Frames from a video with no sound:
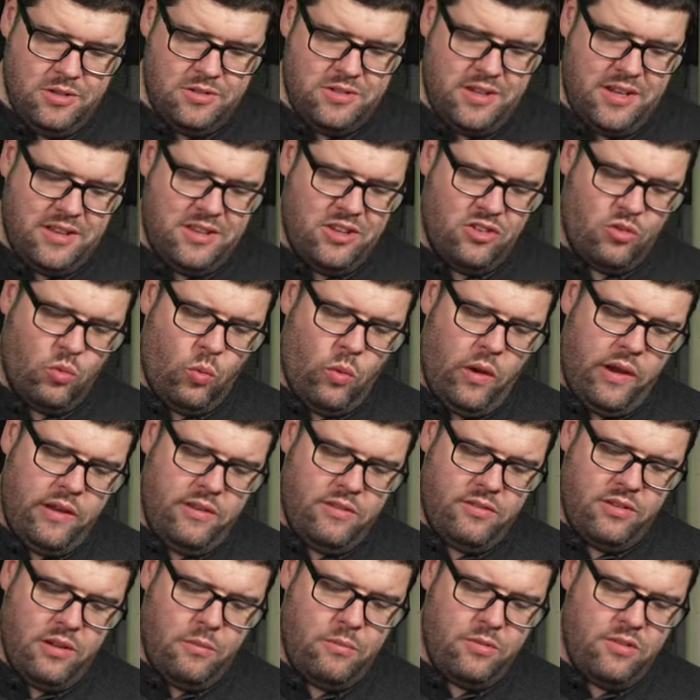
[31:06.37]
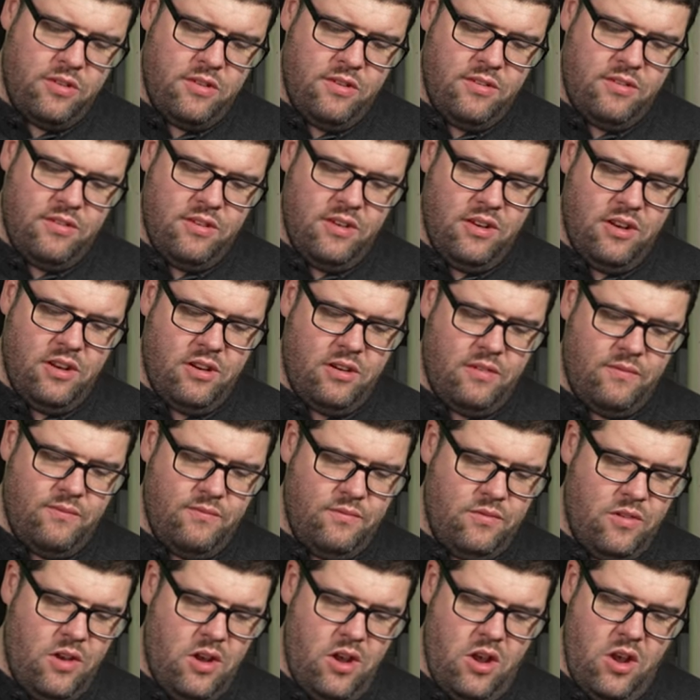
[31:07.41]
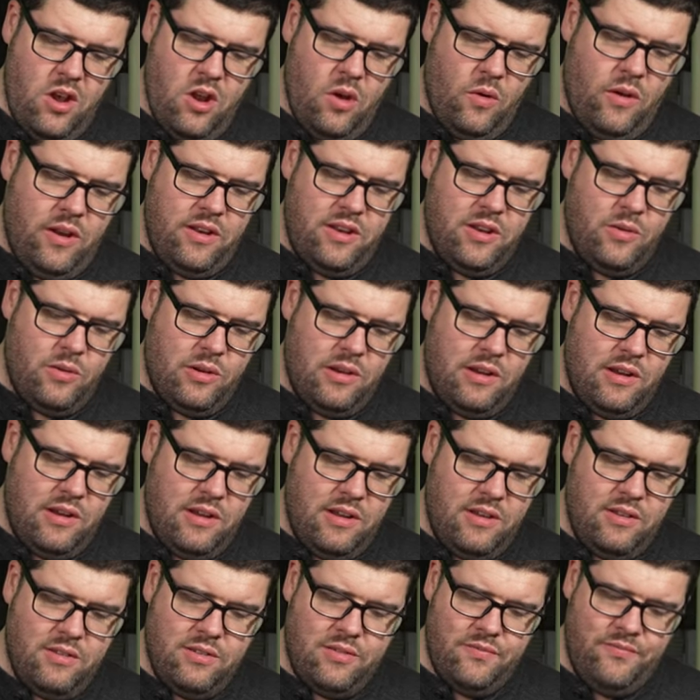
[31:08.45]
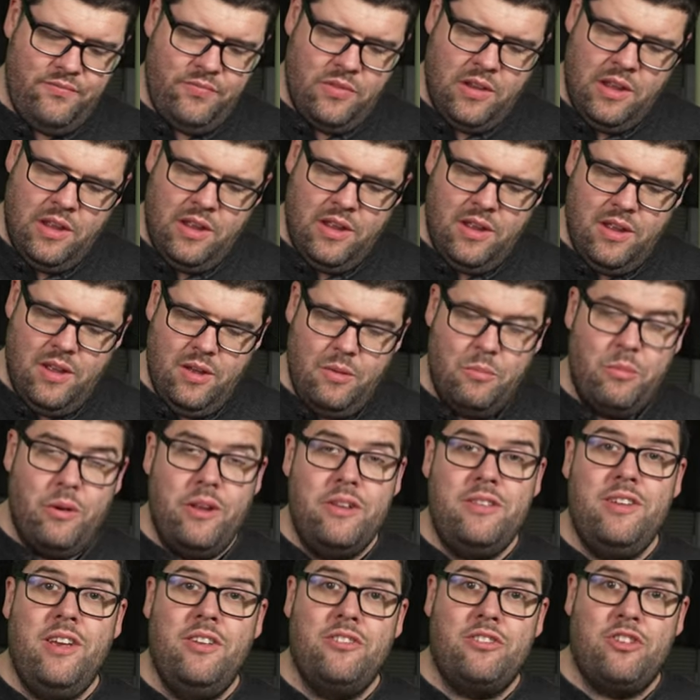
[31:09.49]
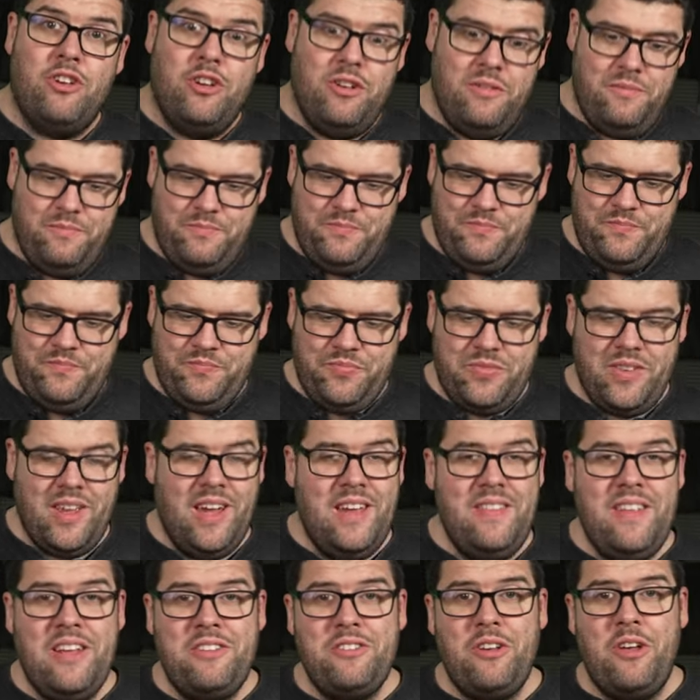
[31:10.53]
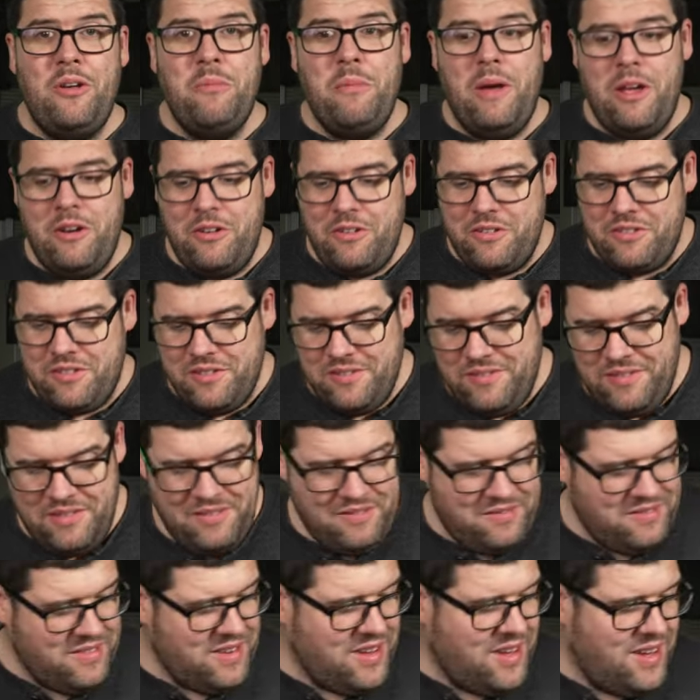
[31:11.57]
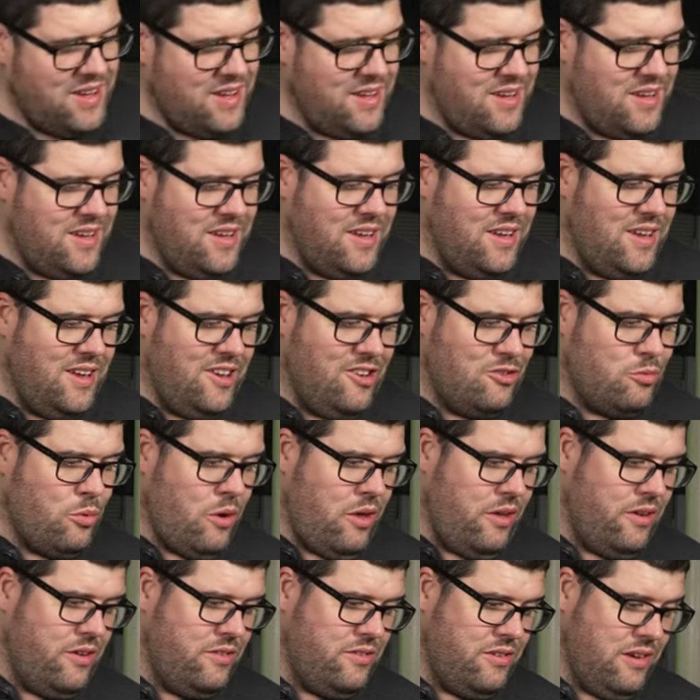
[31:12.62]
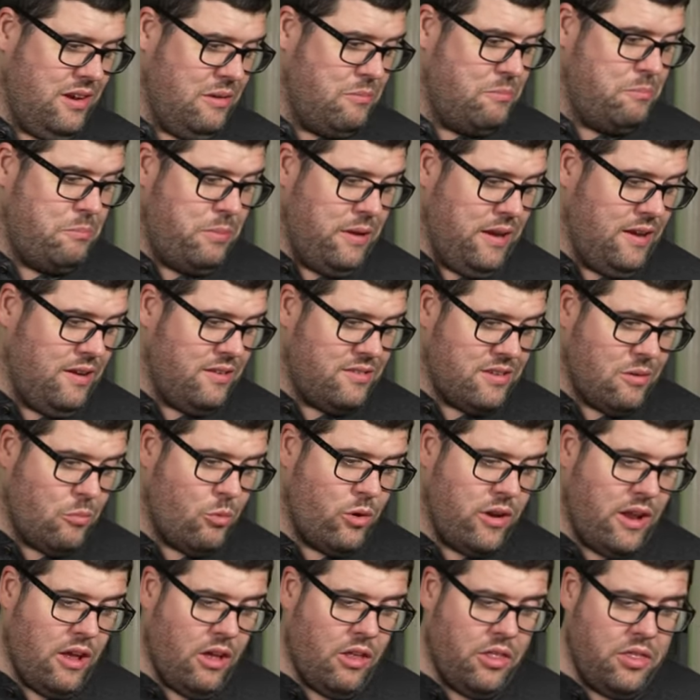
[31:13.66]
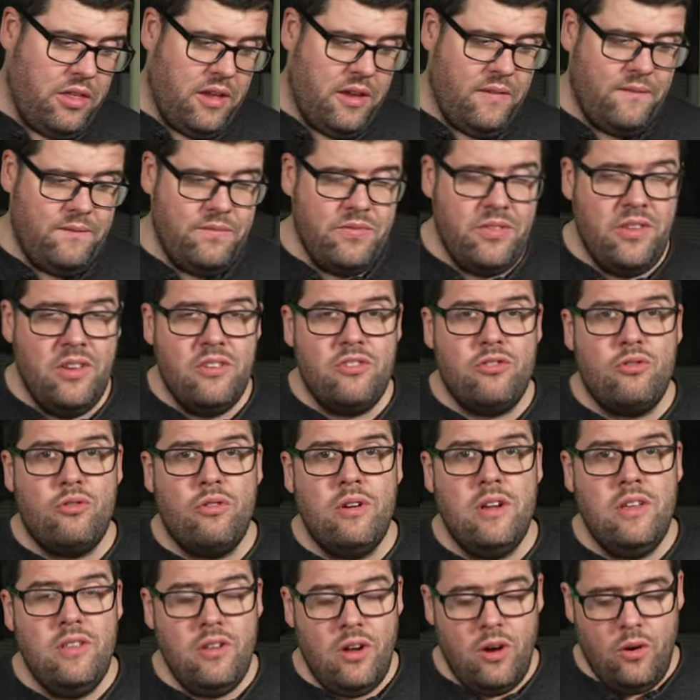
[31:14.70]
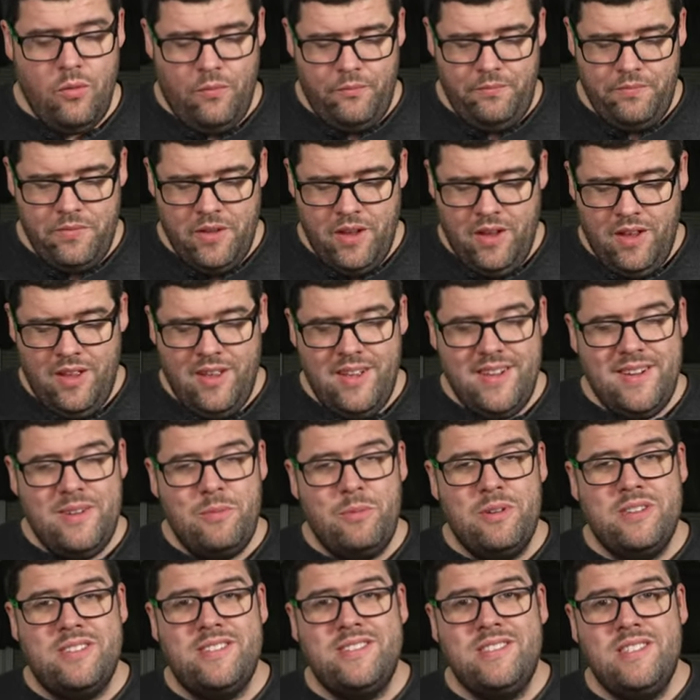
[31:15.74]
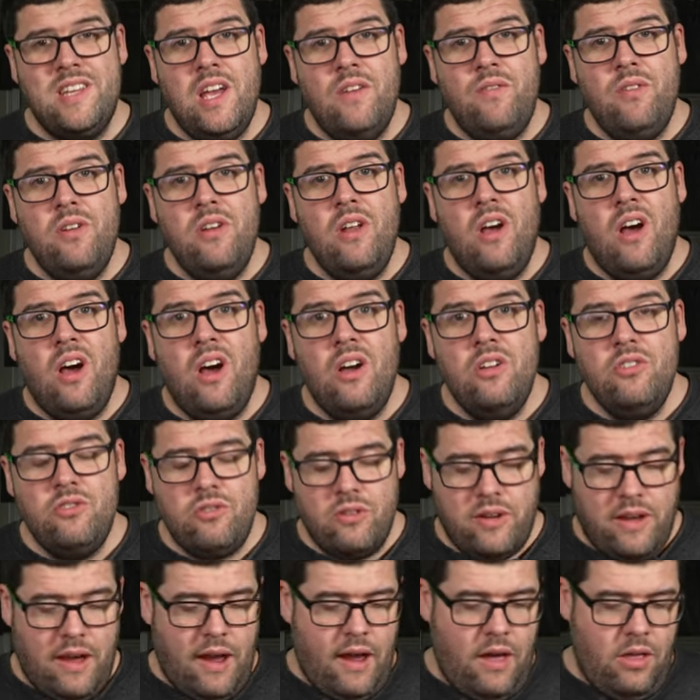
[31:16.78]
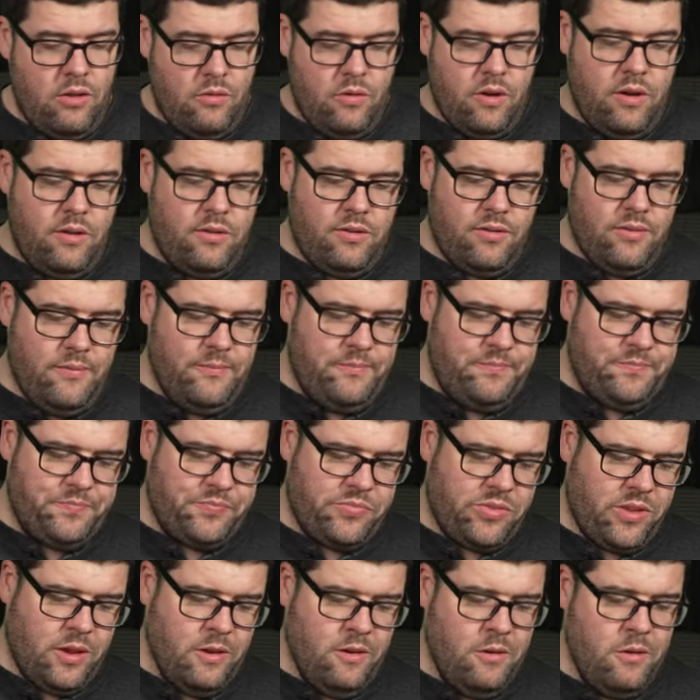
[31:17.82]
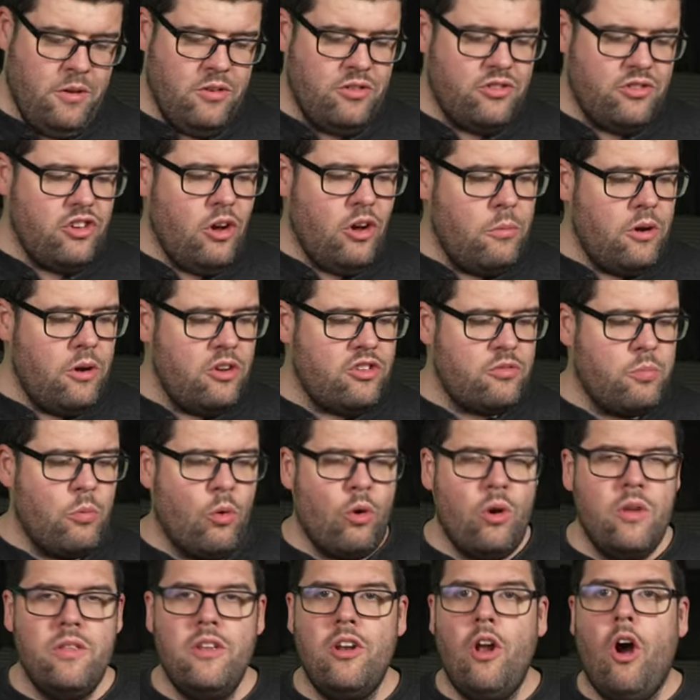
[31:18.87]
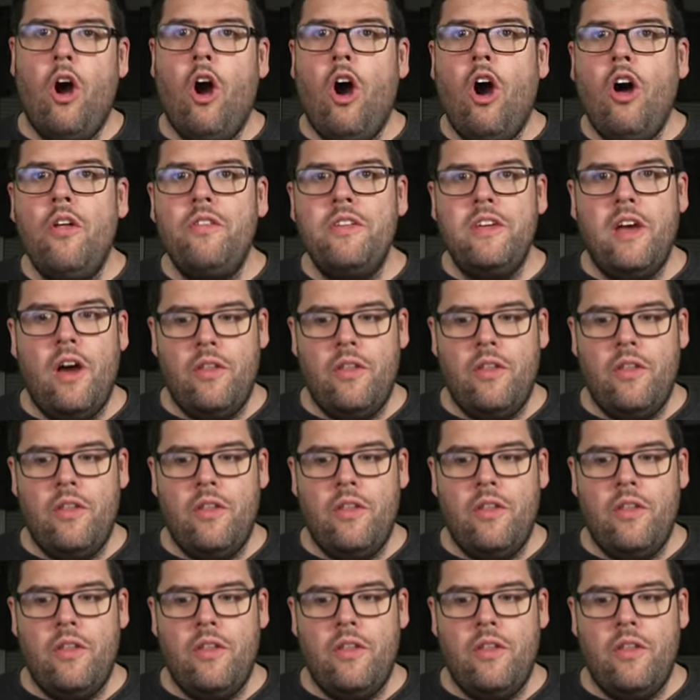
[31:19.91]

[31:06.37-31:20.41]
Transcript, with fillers: There's like this white substance in here. No idea what it is, but it tastes good. And that's all that matters as well as it being somewhat healthy. This tray though was 700 calories, so much more than all the